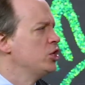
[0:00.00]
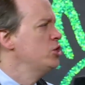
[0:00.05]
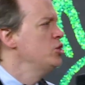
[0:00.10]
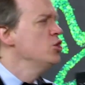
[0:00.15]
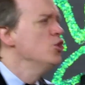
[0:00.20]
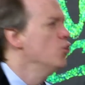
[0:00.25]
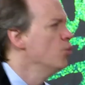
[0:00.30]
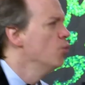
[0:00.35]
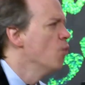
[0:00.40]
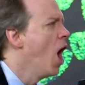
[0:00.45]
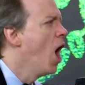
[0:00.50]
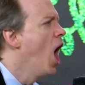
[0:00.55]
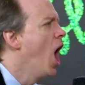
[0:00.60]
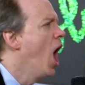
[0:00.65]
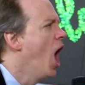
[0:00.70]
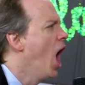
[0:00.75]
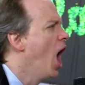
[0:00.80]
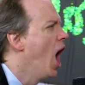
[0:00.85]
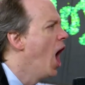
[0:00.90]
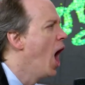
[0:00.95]
You
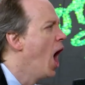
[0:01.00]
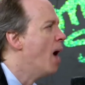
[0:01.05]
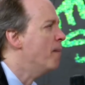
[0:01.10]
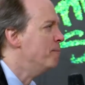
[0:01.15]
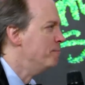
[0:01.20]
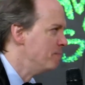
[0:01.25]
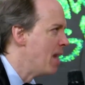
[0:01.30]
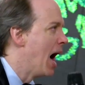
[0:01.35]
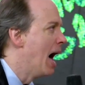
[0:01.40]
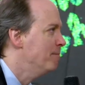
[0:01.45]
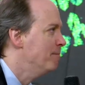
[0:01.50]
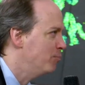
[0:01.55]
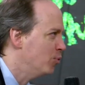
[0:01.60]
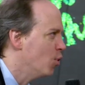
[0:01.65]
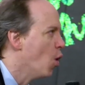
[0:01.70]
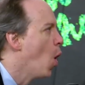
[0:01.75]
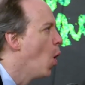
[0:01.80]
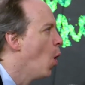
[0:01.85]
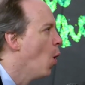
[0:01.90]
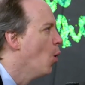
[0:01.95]
are my
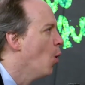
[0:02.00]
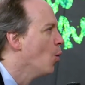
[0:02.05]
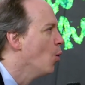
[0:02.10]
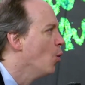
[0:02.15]
bro.